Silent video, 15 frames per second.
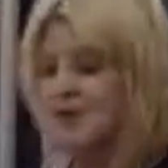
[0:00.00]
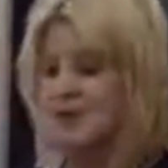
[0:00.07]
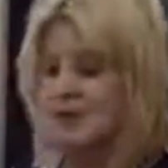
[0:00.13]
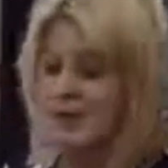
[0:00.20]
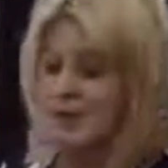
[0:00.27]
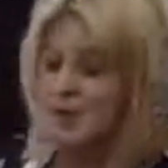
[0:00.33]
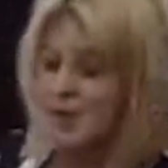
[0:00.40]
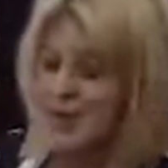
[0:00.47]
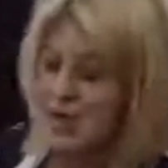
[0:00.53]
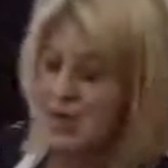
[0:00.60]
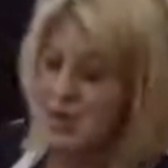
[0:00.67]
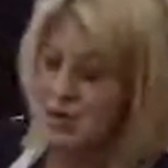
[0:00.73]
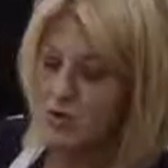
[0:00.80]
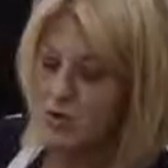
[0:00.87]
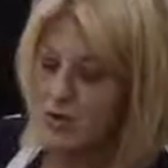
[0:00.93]
So you would
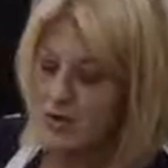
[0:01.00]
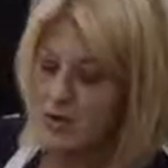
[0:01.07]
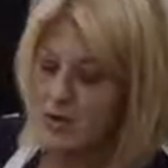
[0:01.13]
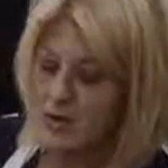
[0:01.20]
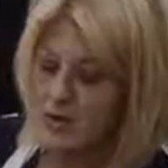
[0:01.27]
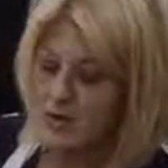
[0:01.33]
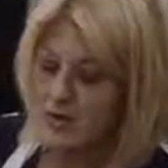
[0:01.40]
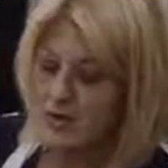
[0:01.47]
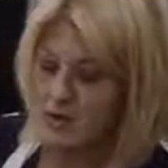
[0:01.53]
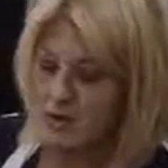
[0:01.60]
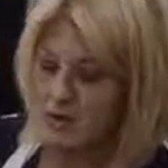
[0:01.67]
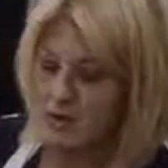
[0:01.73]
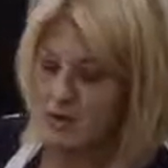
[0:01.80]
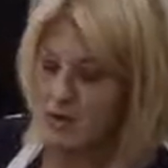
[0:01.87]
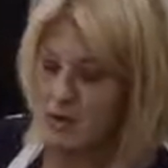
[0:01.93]
take your
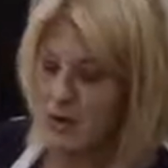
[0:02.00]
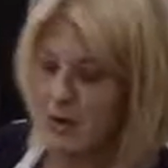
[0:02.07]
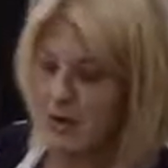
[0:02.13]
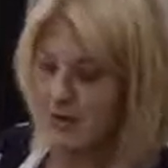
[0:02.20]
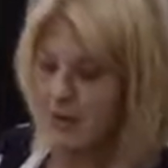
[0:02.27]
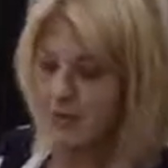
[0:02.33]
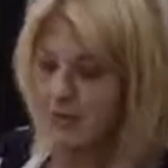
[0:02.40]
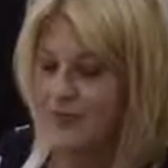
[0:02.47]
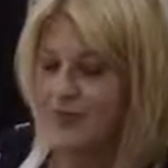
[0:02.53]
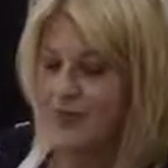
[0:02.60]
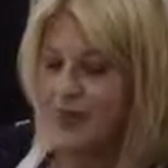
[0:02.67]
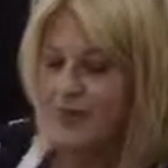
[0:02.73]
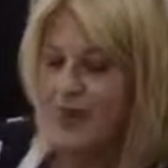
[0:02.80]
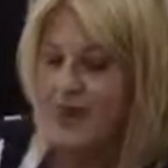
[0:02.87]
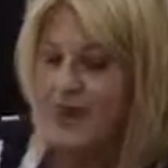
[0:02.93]

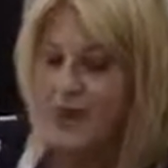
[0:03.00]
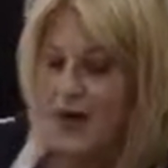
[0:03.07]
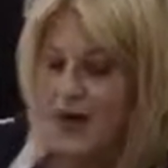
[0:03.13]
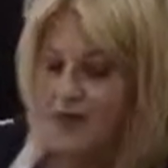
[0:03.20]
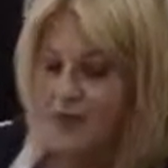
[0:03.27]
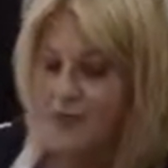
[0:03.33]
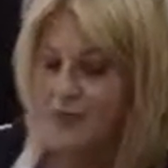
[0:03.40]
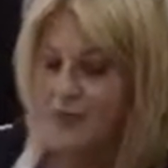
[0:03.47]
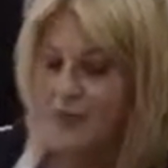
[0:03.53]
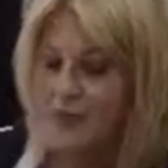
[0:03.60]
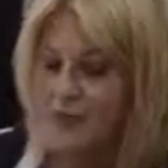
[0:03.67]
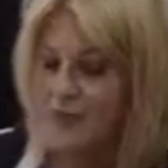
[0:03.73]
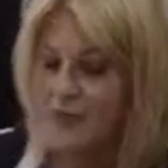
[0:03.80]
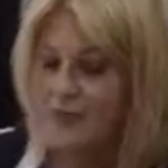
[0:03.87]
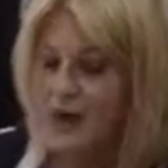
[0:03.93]
thick thread and your
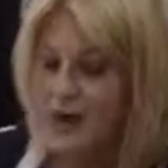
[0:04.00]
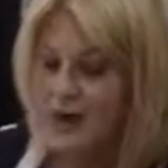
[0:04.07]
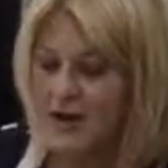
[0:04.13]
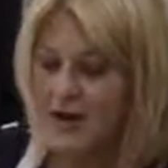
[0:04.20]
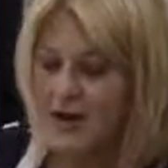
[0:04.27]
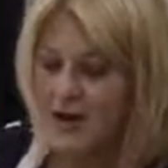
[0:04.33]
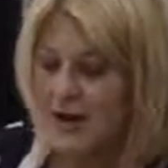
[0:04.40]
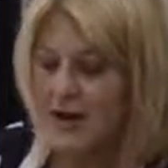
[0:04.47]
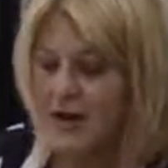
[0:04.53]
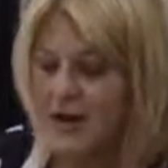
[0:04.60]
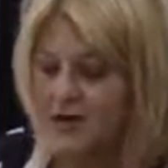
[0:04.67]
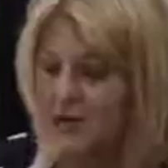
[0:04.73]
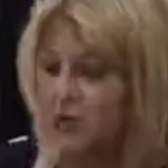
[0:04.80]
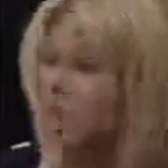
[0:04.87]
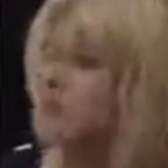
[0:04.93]
invisible thread,
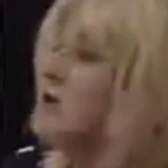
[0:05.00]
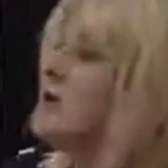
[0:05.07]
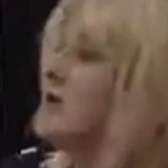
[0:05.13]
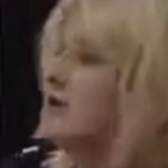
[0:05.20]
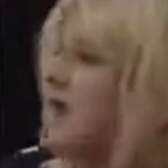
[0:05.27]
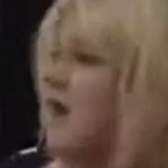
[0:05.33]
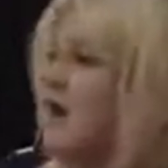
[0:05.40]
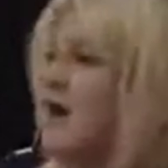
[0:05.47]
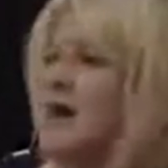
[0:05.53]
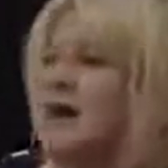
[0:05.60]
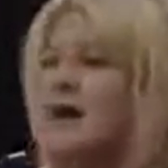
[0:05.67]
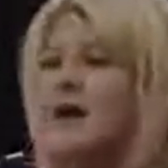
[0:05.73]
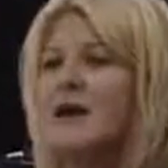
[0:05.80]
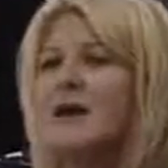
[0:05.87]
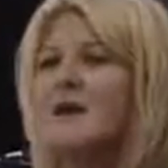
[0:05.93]
and you
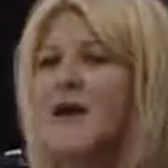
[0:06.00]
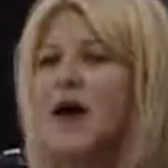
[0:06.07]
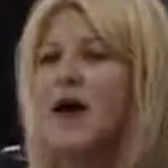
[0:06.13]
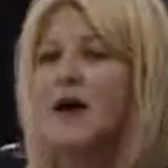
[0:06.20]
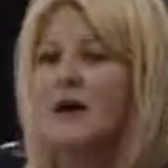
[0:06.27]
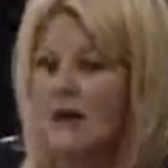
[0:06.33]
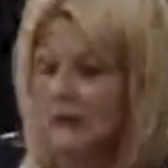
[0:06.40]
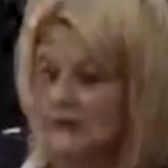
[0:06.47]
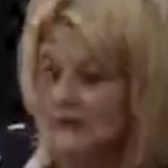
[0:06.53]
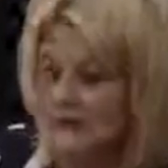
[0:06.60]
tie, knot,